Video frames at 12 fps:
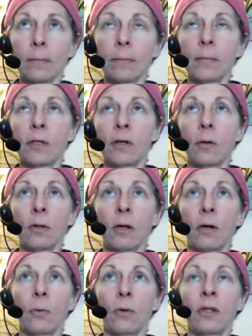to go
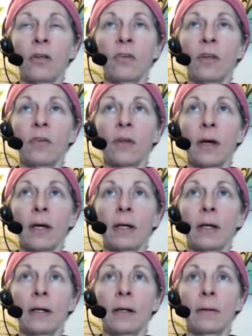along with this, it's
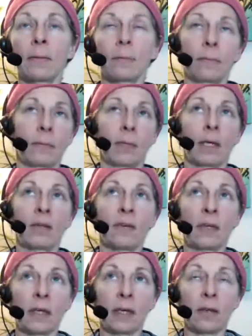like
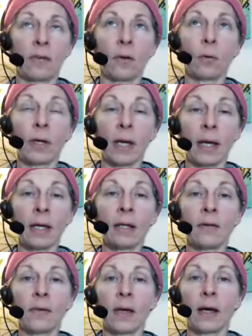it's okay
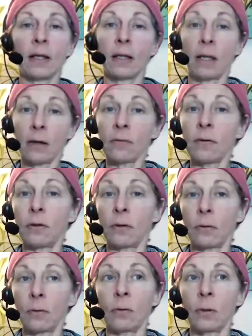to say I love
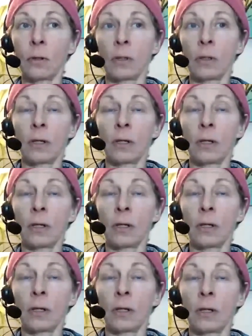you,
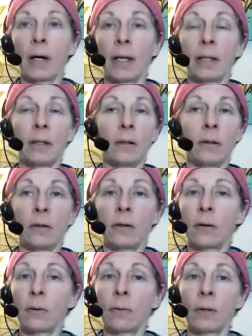but
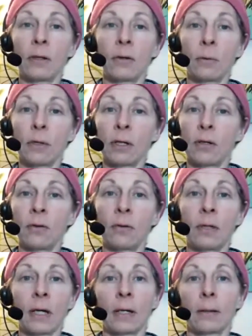no, I don't want to do
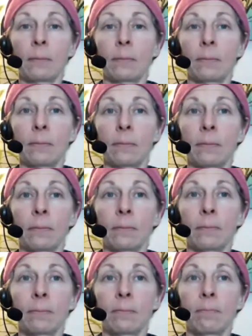that.
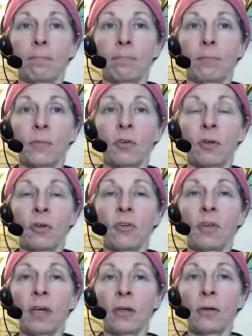So you
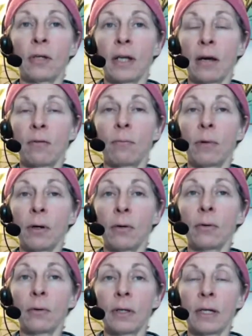see how you can have
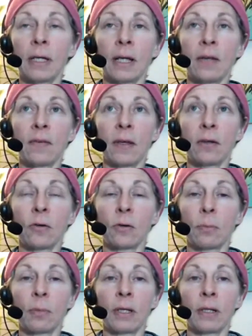both. Again, that's
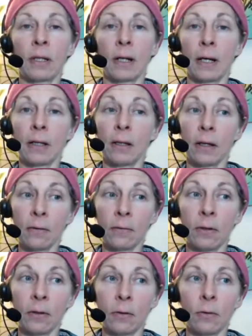interdependent. I love
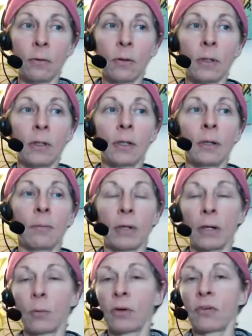you, but
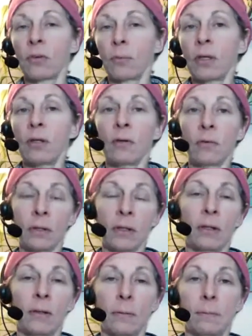I want something different than you.